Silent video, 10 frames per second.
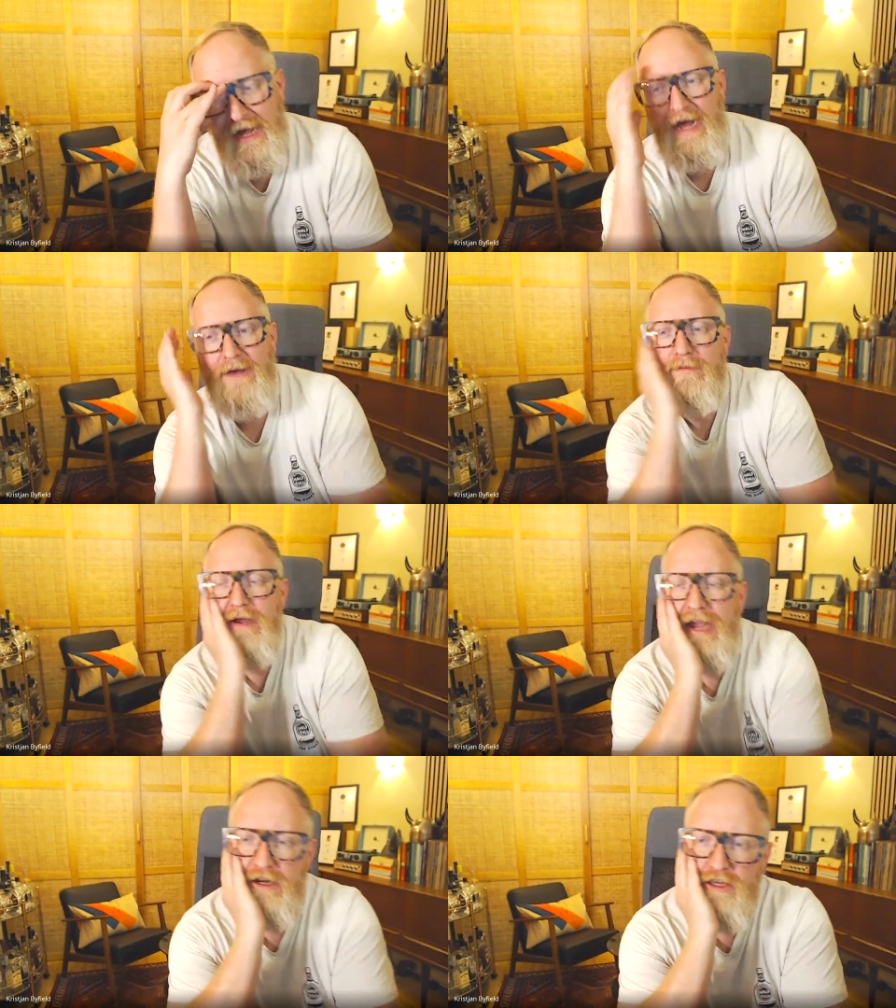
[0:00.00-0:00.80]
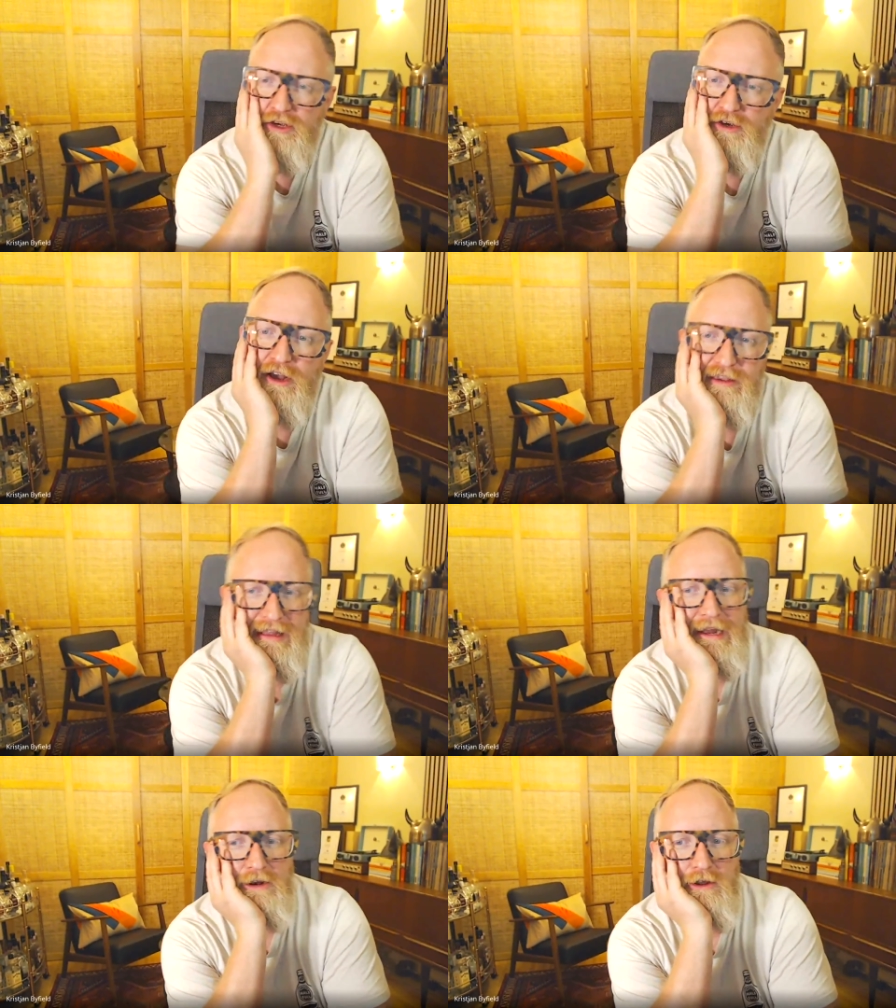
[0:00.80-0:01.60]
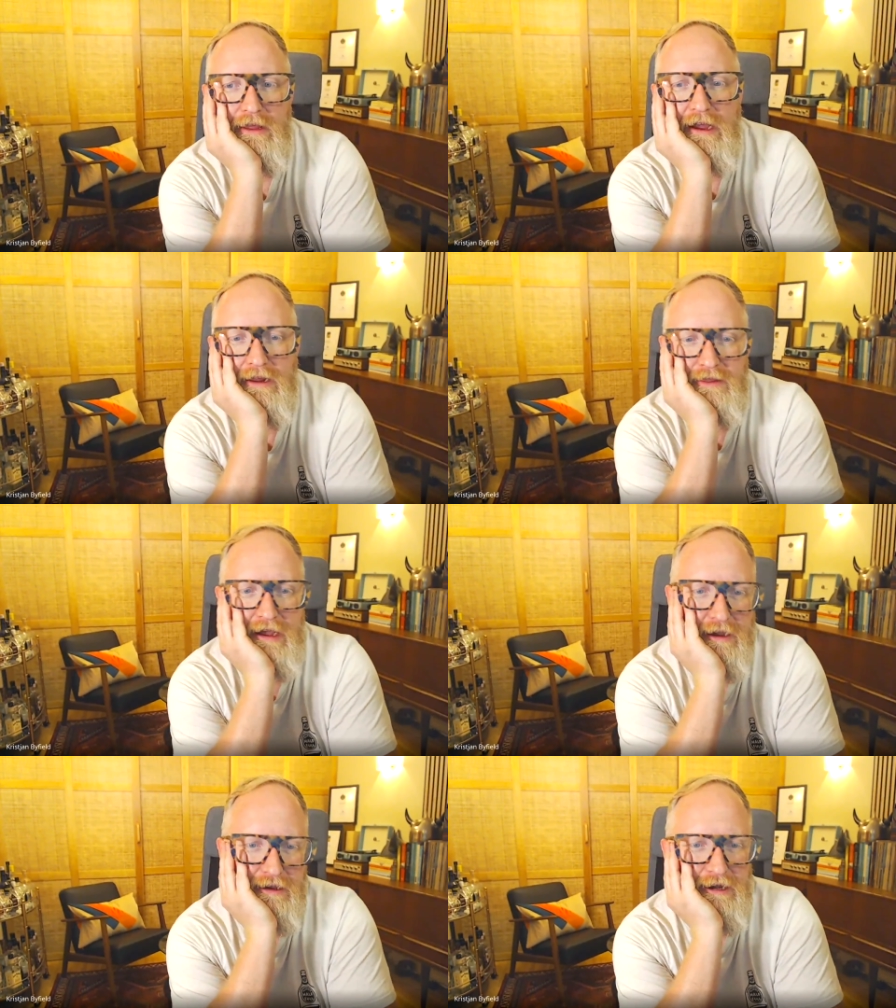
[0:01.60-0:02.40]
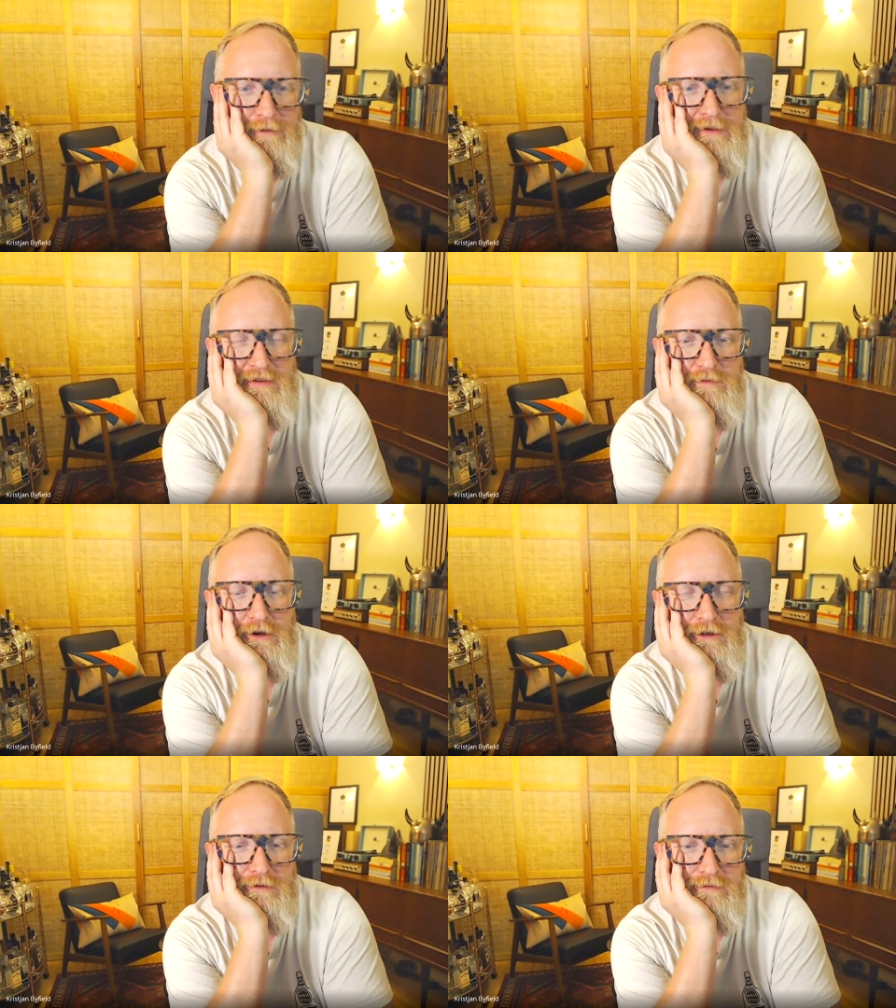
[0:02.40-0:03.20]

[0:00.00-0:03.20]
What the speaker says: How did you guys land on that kind of business model?